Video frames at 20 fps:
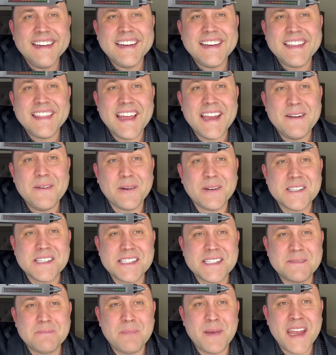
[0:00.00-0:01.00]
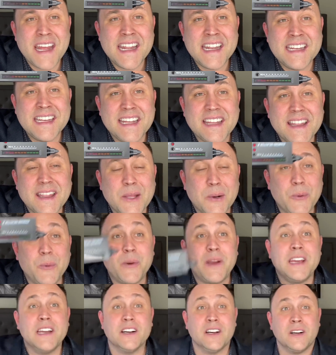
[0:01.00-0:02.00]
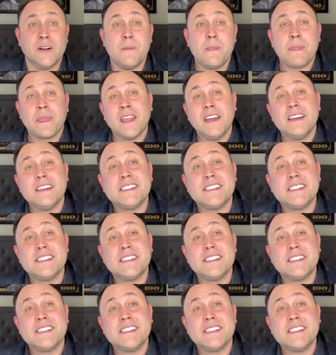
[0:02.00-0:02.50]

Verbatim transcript: they will spin the wheel